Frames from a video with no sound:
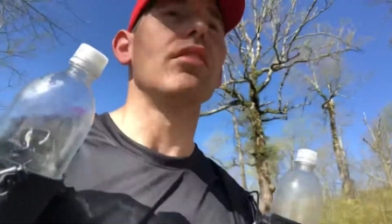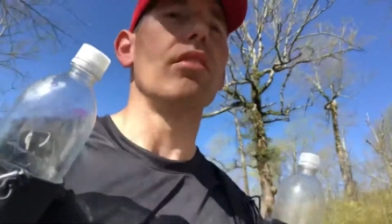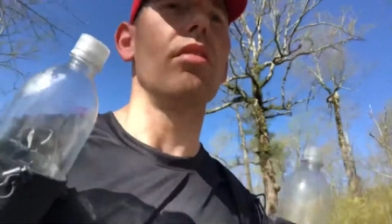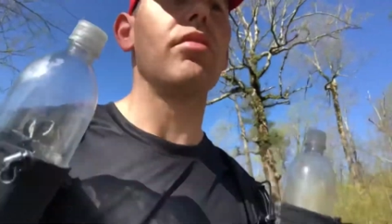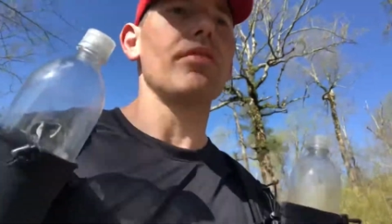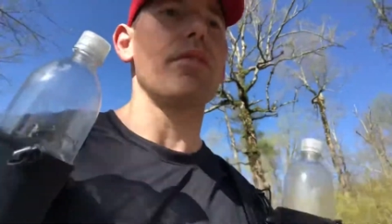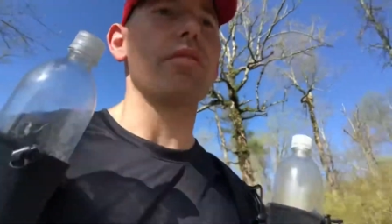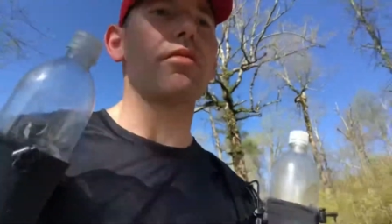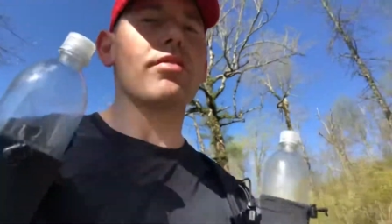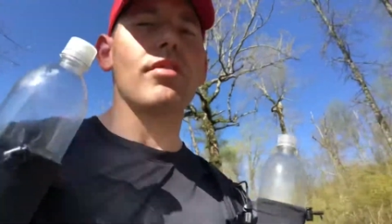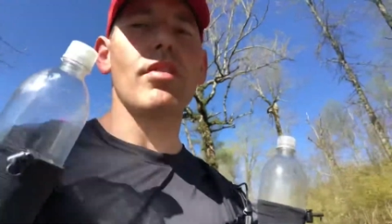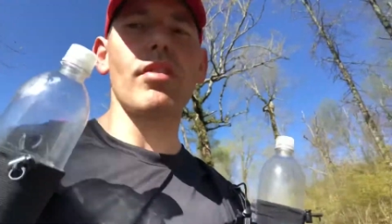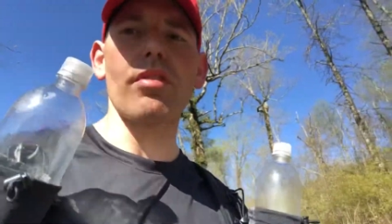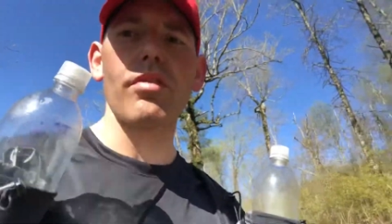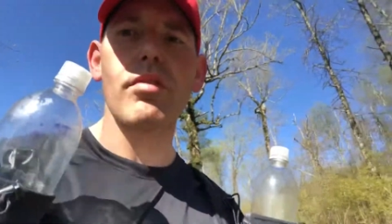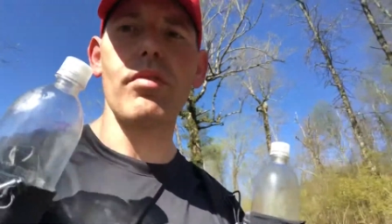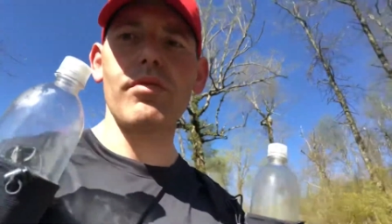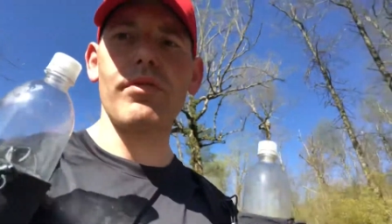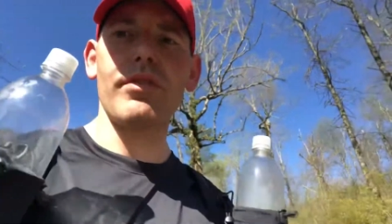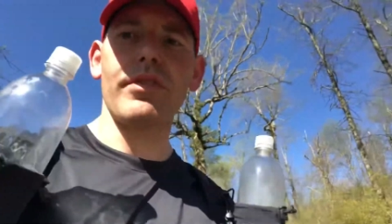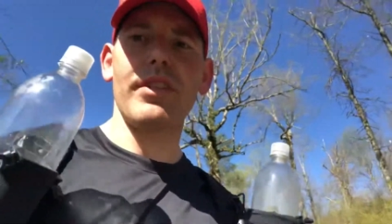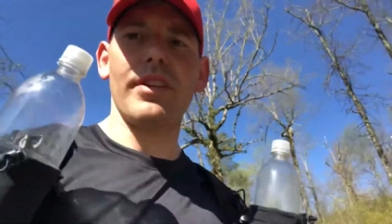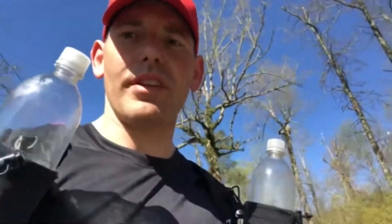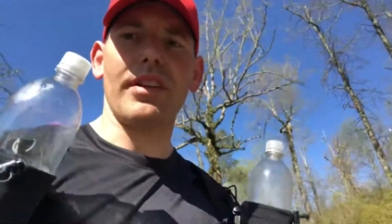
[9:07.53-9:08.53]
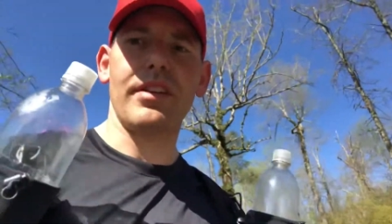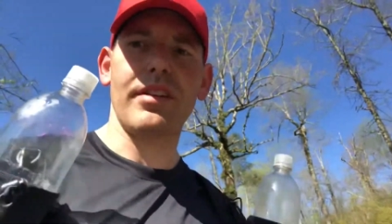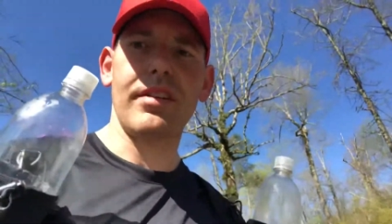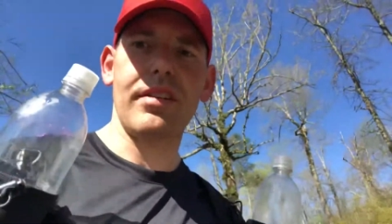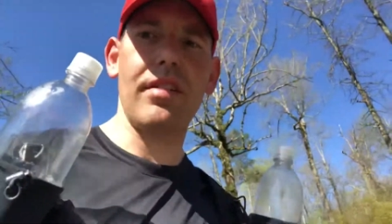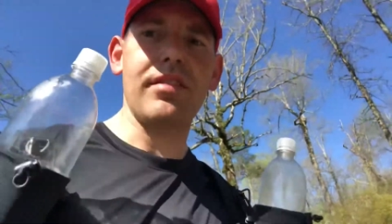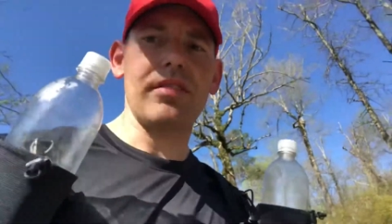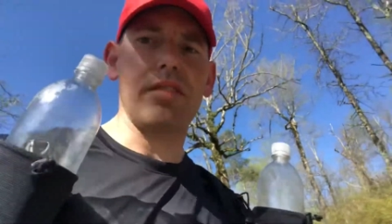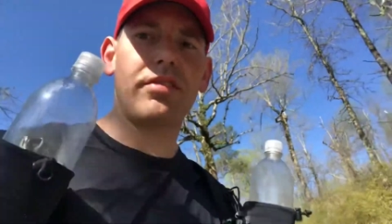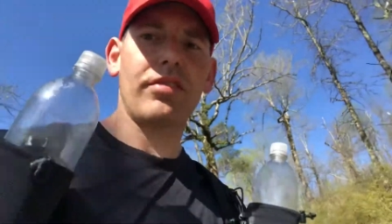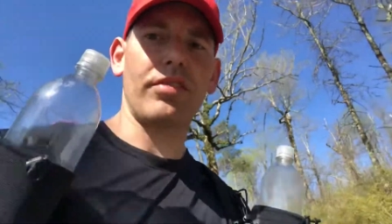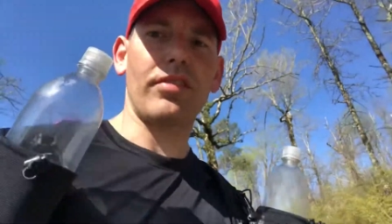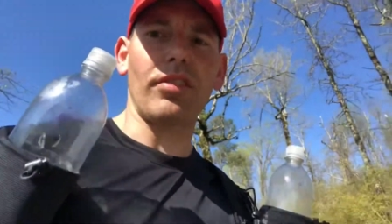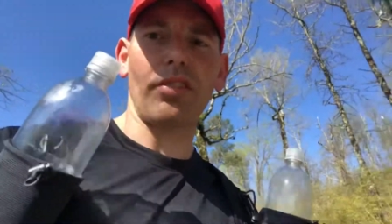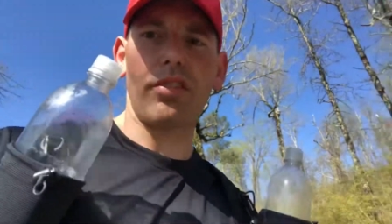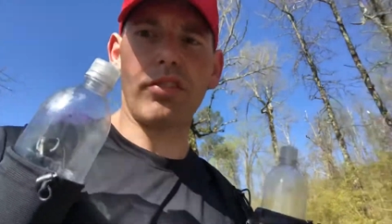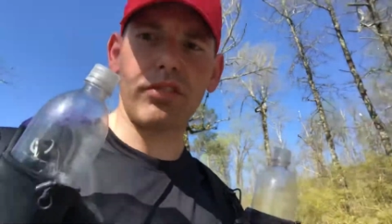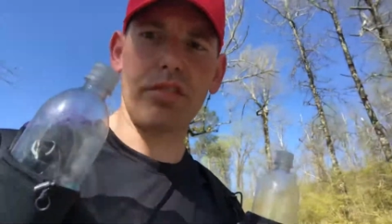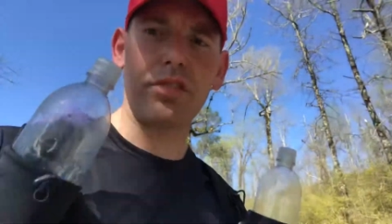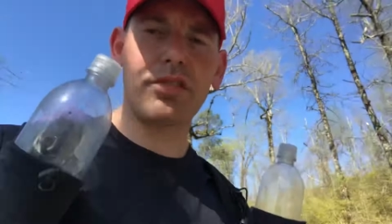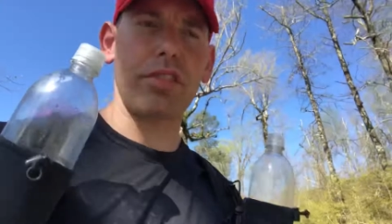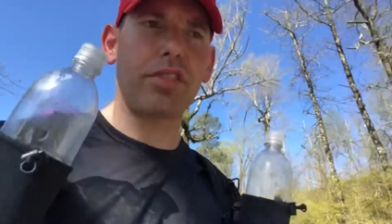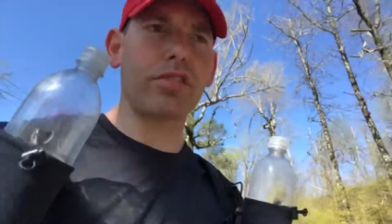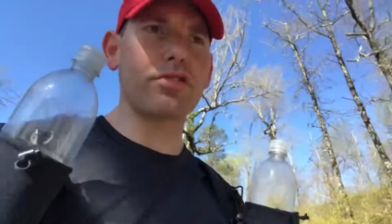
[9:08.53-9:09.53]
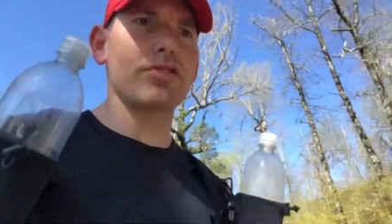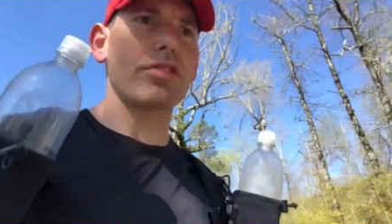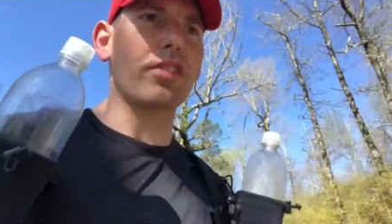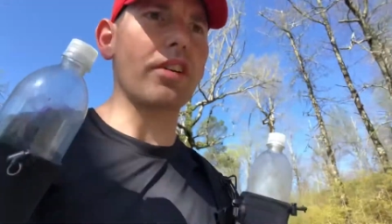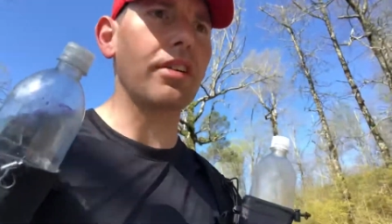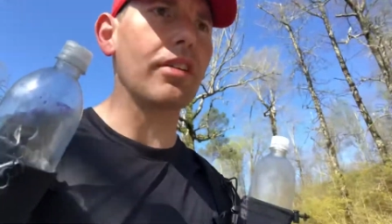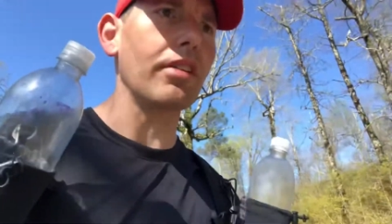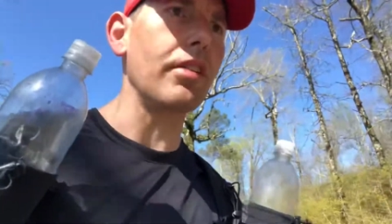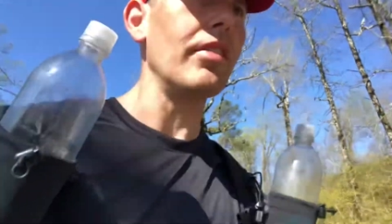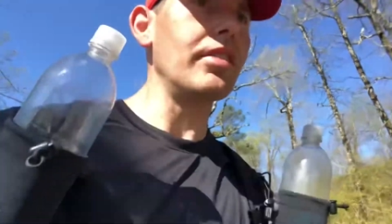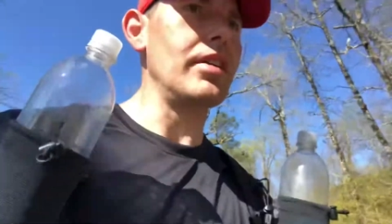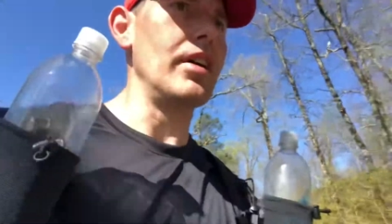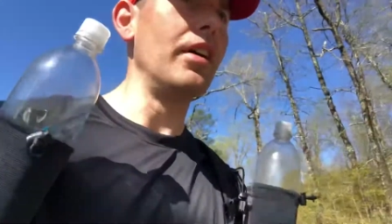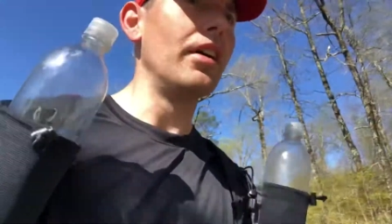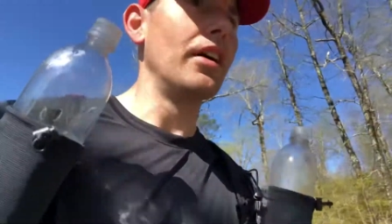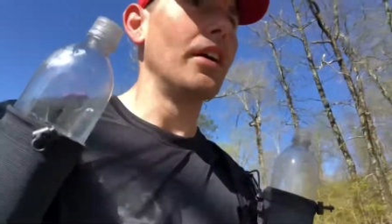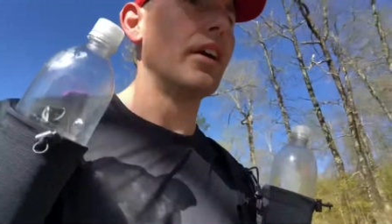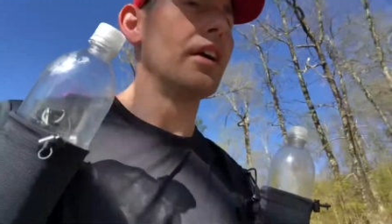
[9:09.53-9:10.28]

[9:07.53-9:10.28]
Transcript: on the road that skirts the trail